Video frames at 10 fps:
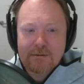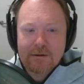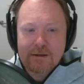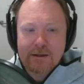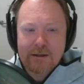All
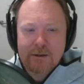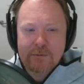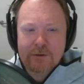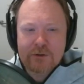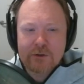right, and then
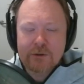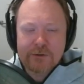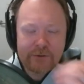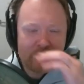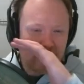we've got
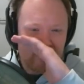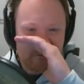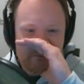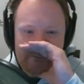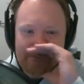Joel's as
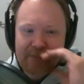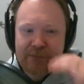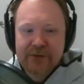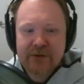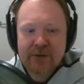well.
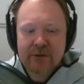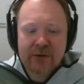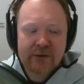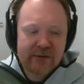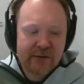So
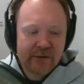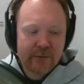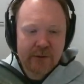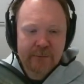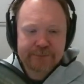Joel did
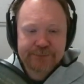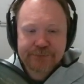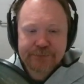this one,